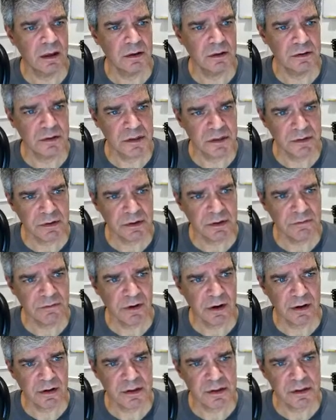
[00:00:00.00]
utility
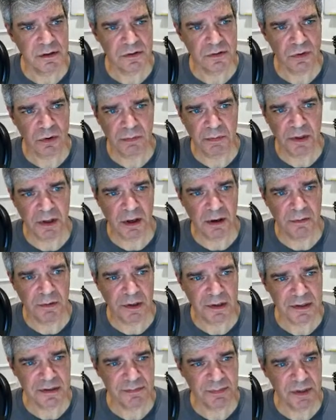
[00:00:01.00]
functions. Normally I would
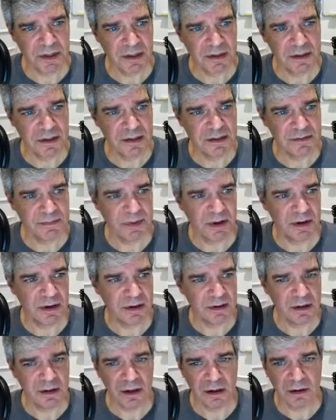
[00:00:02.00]
explain these,
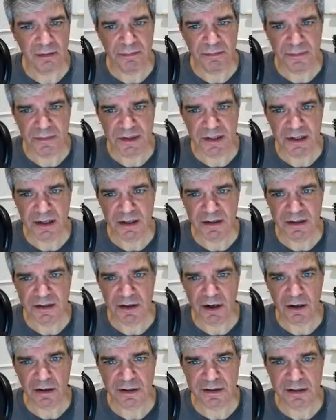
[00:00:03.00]
but today's
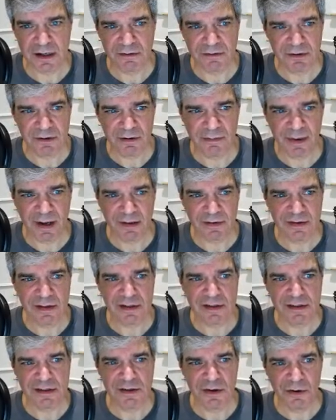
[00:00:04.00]
talk is not really about
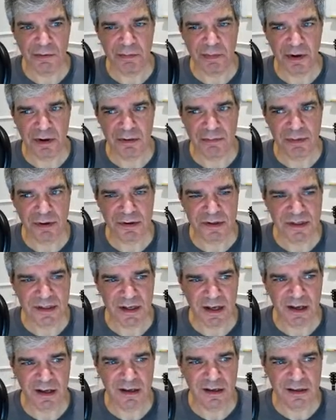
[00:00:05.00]
this notebook per
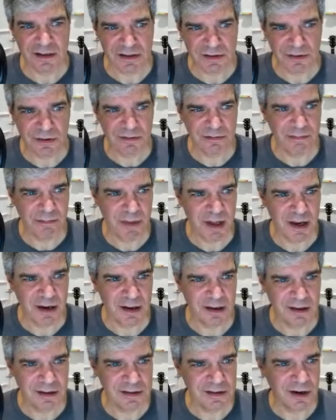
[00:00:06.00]
se. It's sort of
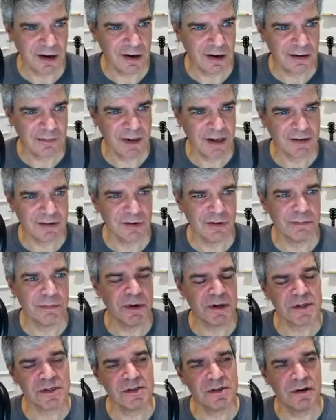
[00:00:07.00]
meta talk about
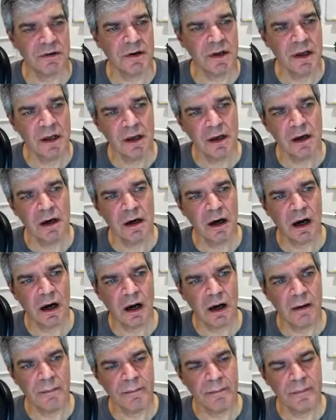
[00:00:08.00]
notebooks. So
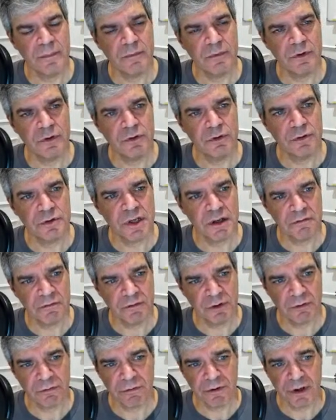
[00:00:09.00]
you can
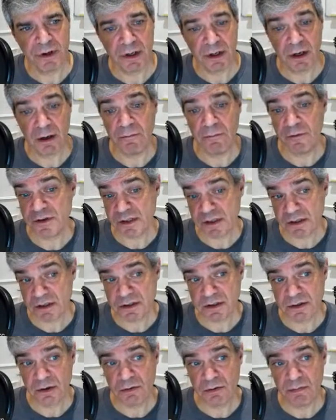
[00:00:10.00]
feel free to come visit
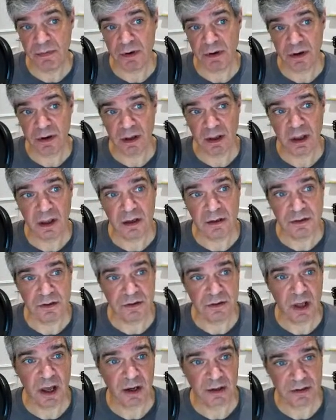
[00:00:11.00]
this notebook
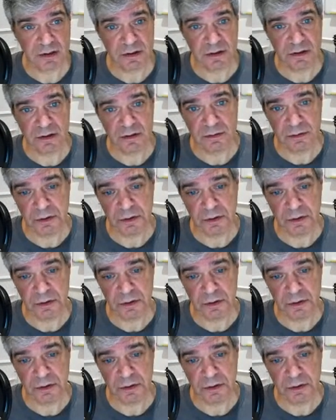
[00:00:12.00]
and actually